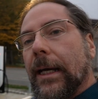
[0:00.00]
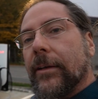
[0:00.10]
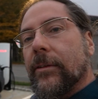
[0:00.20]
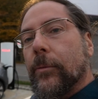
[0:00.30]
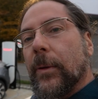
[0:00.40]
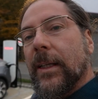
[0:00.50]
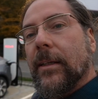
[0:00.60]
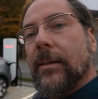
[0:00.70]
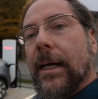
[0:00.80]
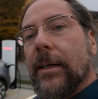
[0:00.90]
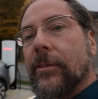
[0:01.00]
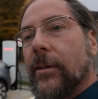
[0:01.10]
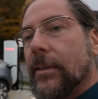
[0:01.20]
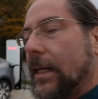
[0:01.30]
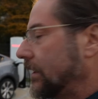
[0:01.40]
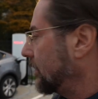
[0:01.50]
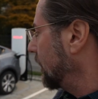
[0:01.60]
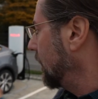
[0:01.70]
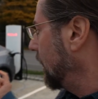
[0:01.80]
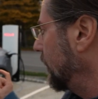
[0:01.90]
has the winter tires on,
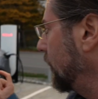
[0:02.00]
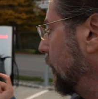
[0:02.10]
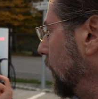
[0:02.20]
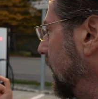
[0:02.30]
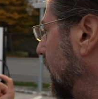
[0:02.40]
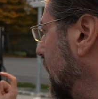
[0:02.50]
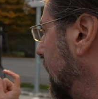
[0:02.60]
nineteen inch winter